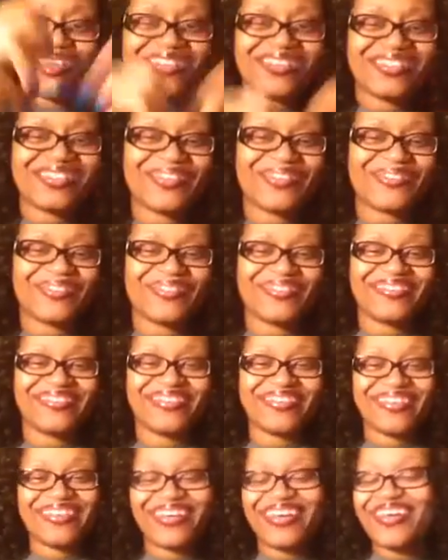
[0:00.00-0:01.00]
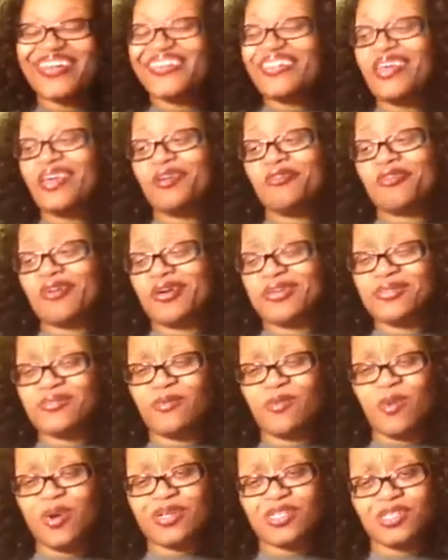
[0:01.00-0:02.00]
So, thank you guys
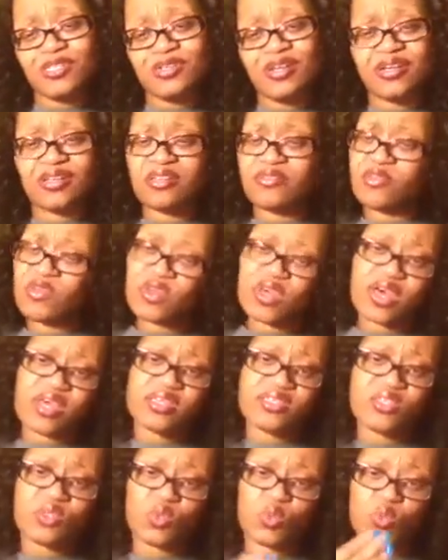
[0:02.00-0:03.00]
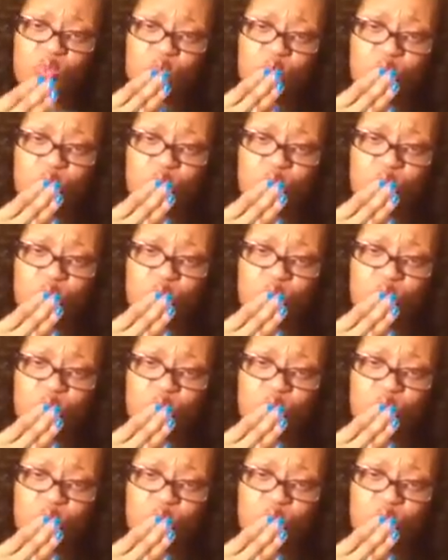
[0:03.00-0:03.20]
for watching. I love you guys.